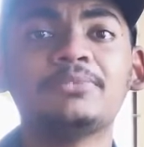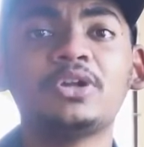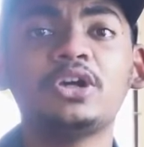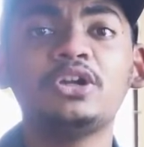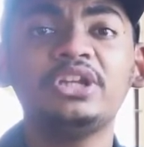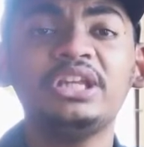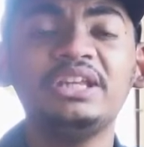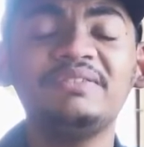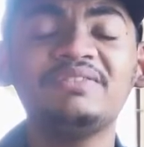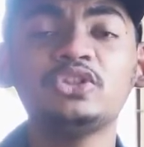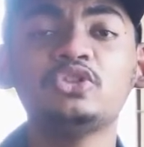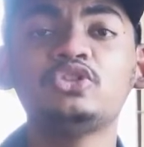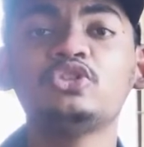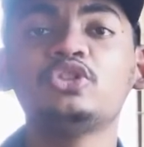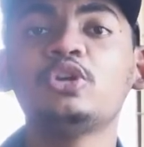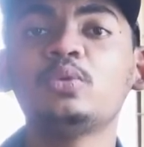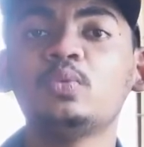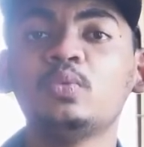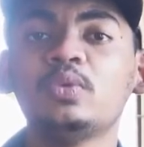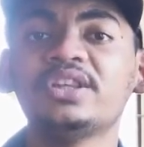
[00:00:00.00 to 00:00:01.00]
not even
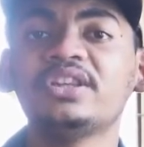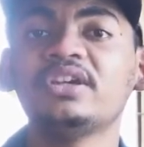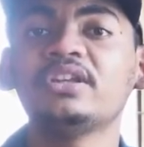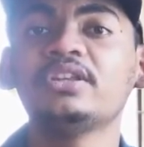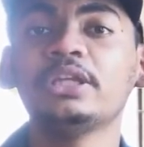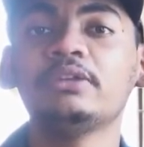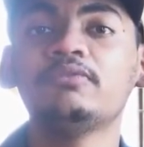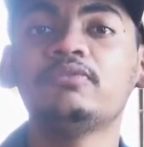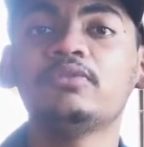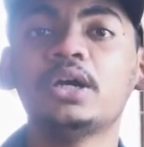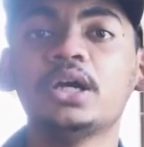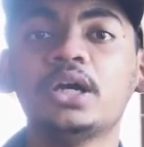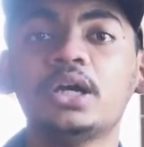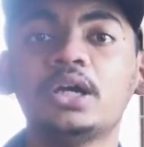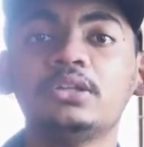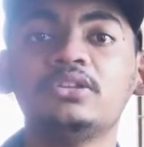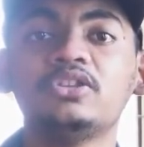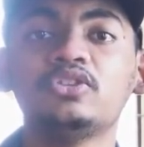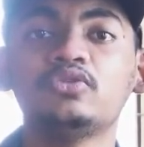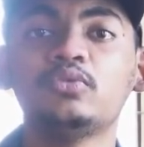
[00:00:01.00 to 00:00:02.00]
sure whether
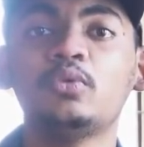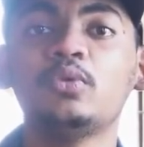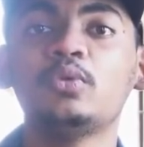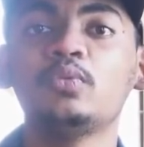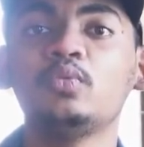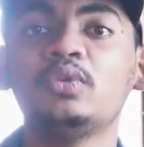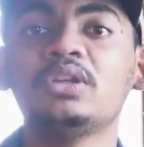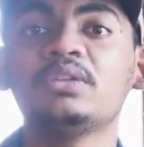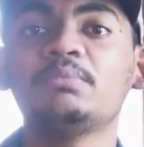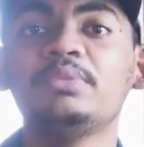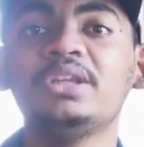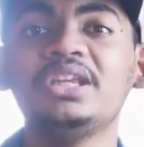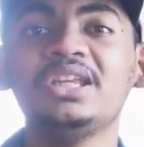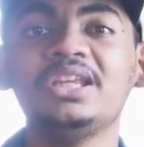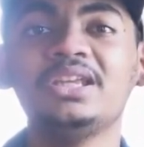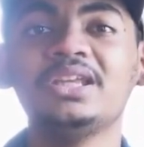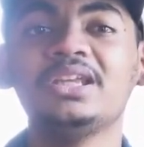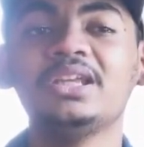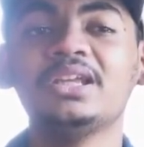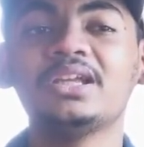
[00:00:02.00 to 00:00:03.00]
this phone will
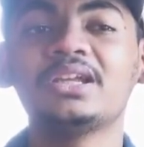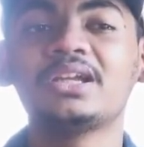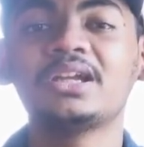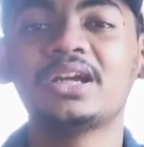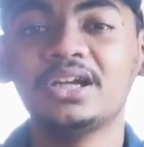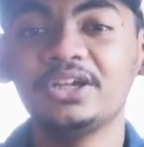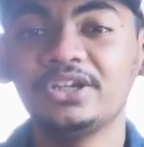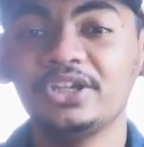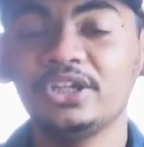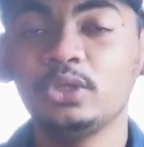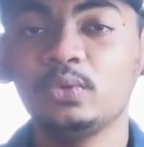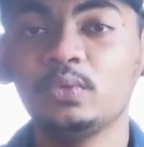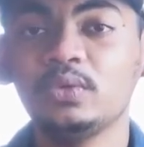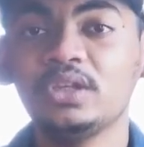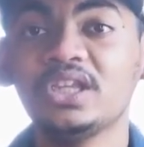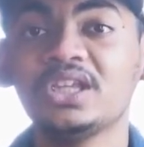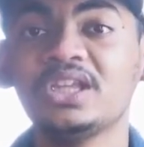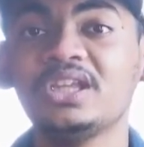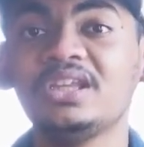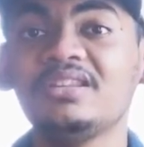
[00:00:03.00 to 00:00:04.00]
be
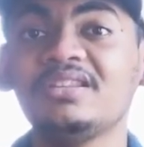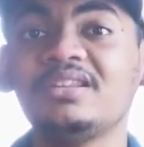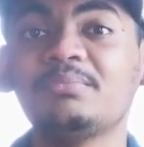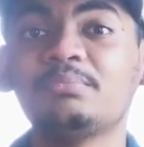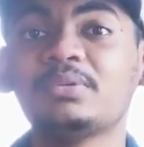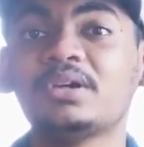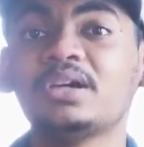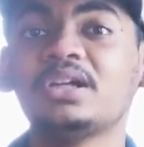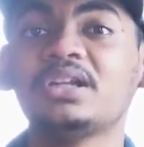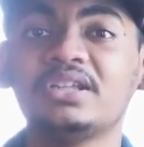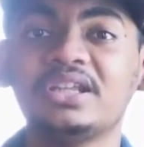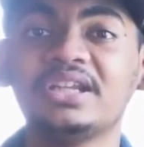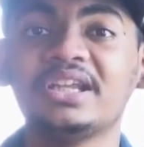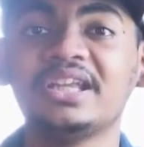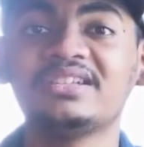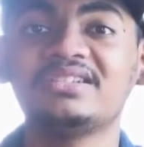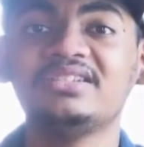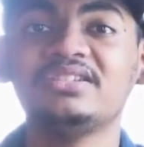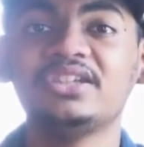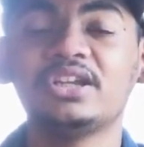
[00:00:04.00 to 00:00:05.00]
continuing in the
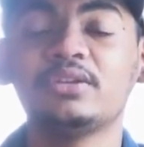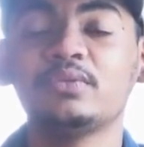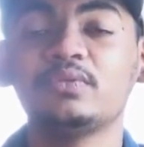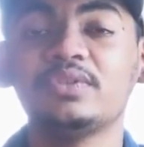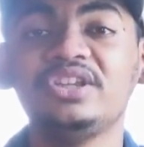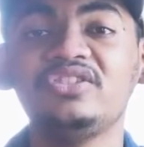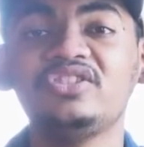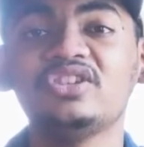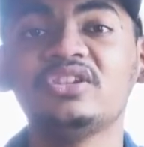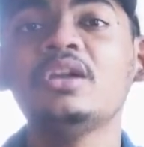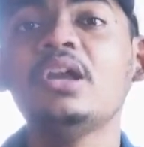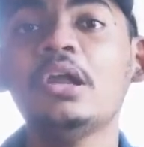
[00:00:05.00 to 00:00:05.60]
next generation.